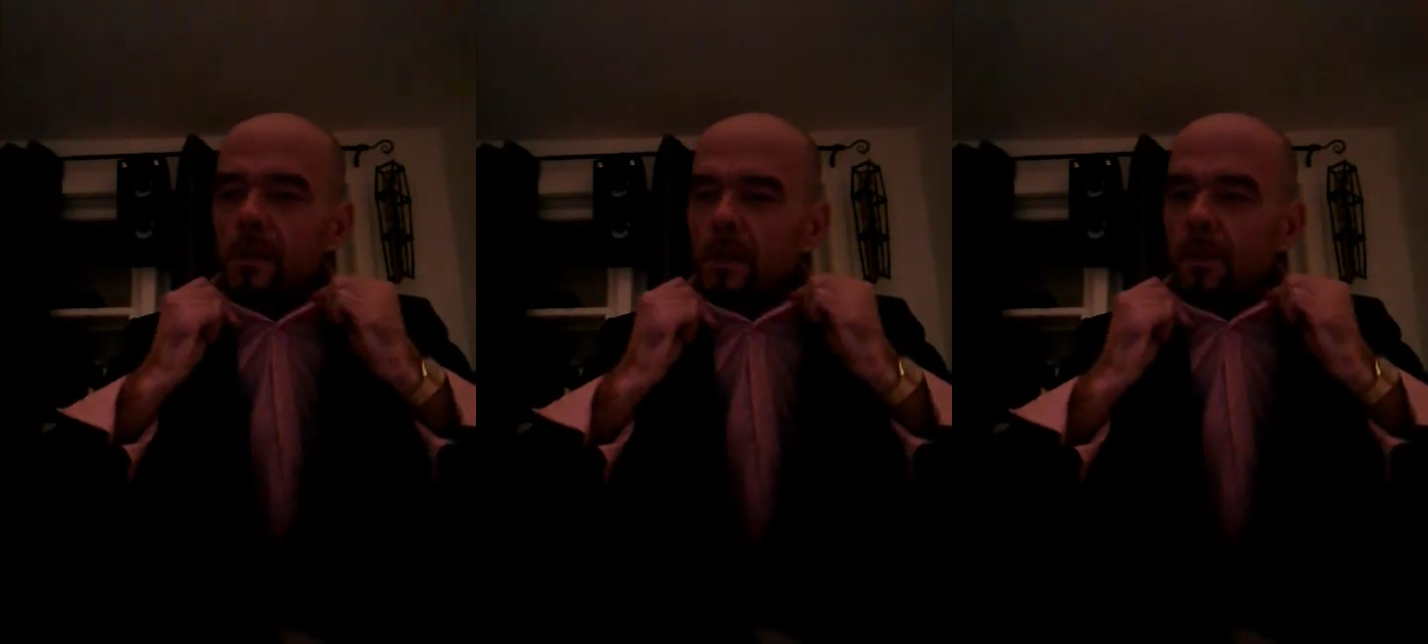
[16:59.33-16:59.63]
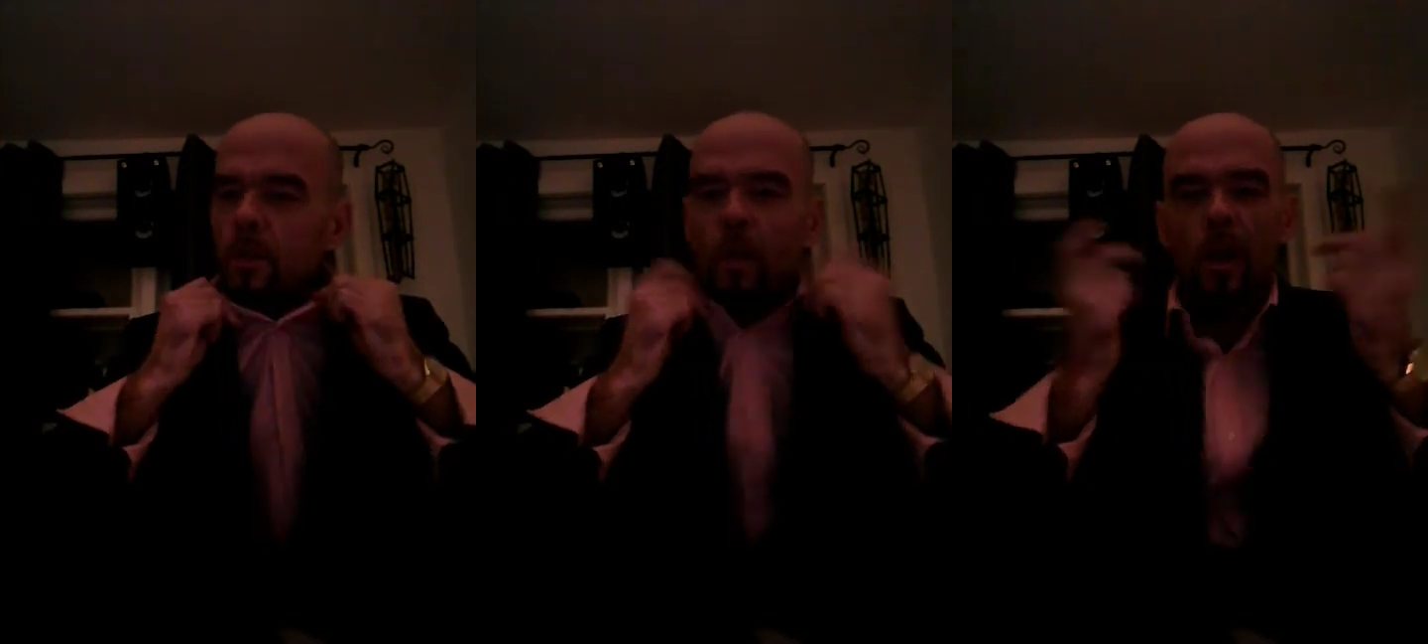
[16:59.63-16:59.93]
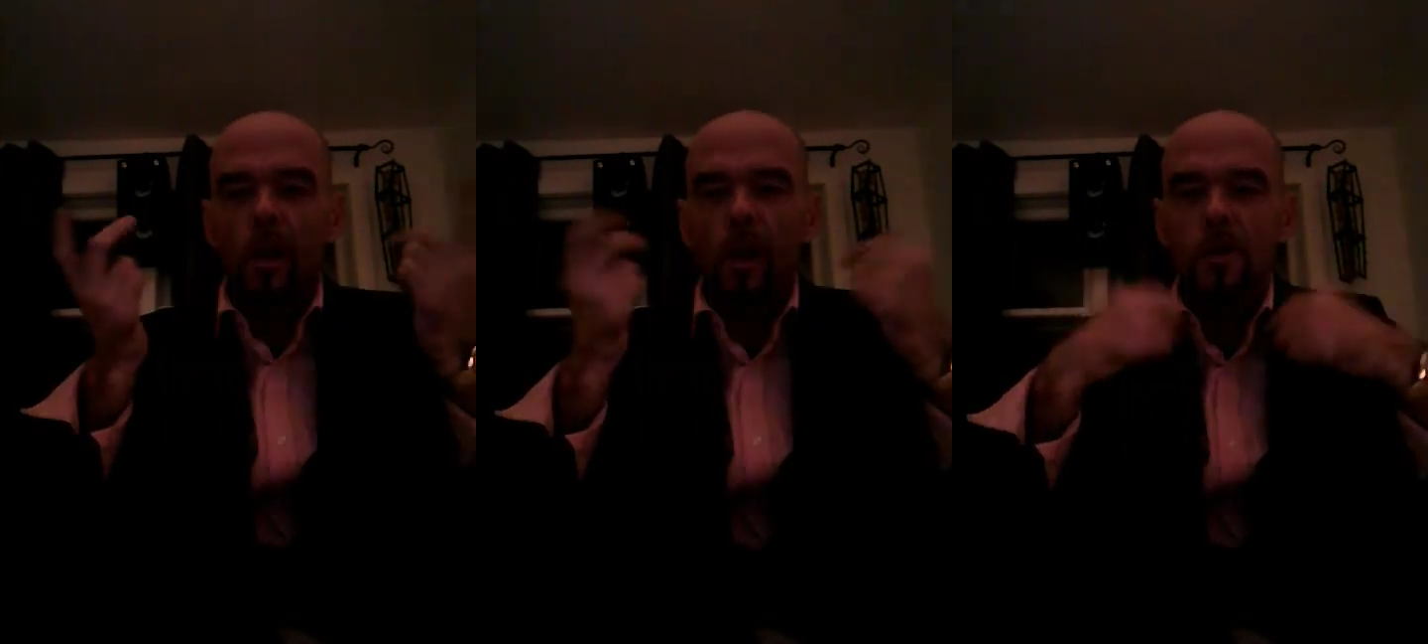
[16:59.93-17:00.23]

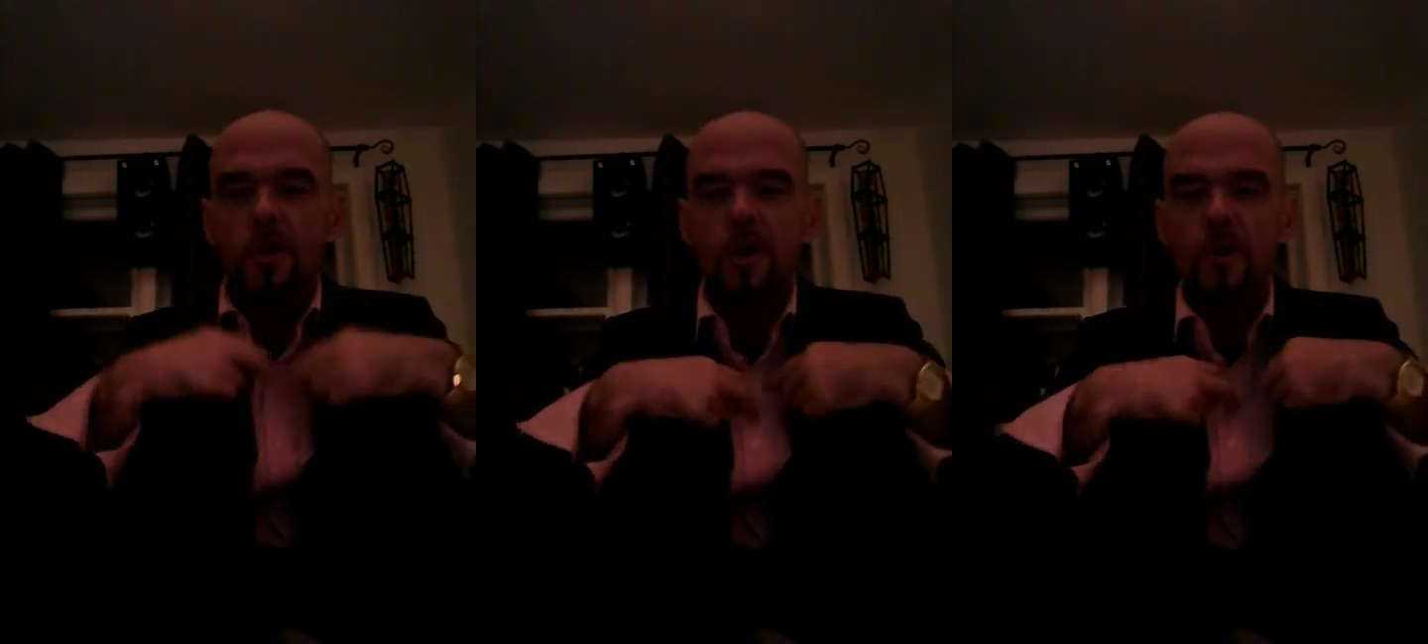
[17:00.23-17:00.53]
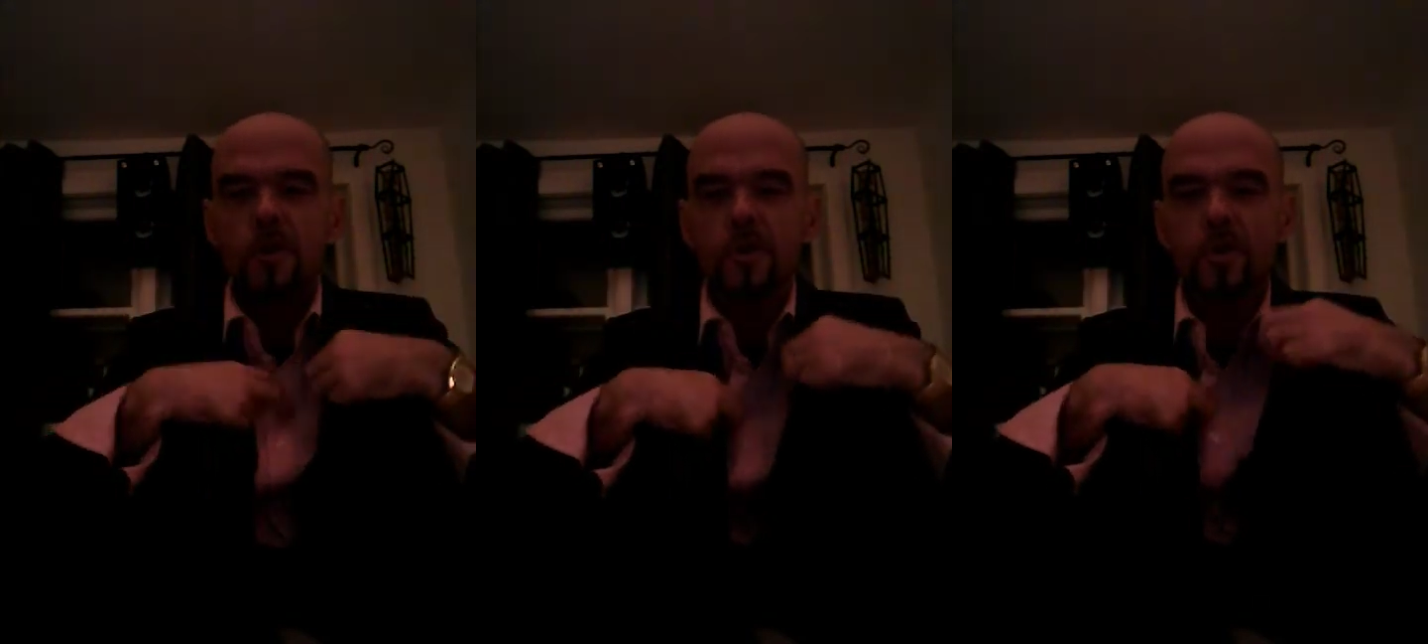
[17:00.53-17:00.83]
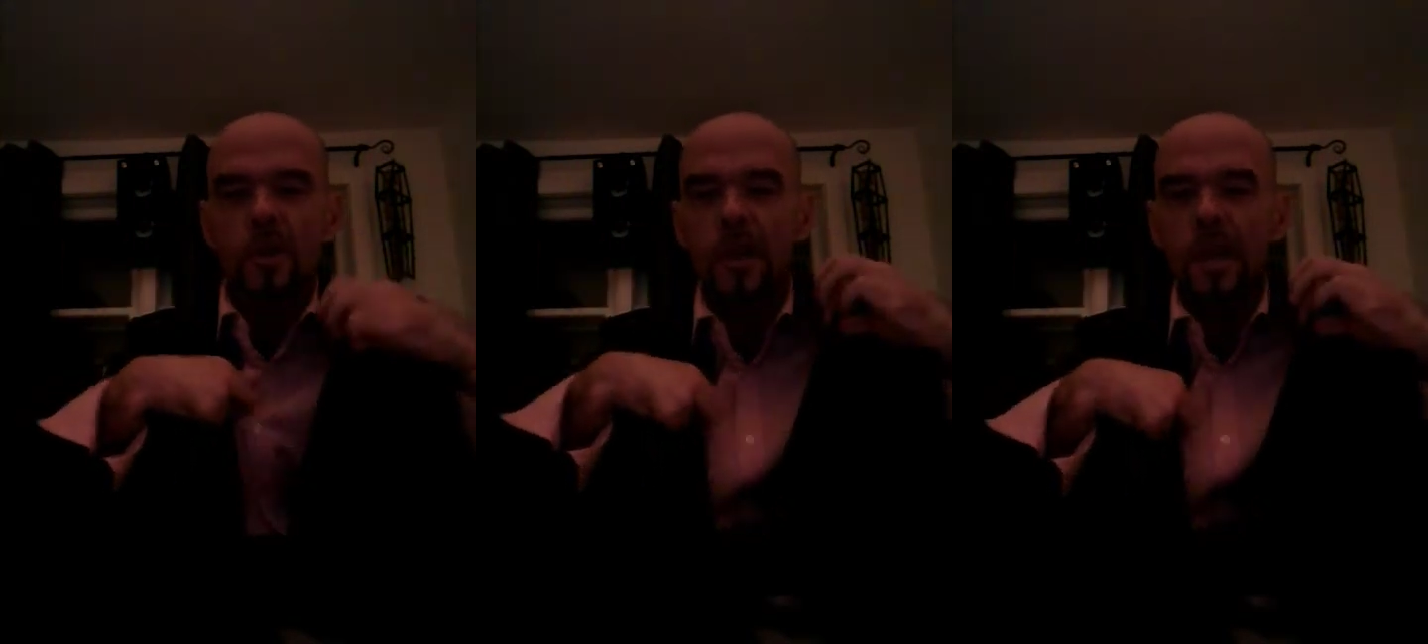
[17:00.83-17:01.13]
$200 shirts,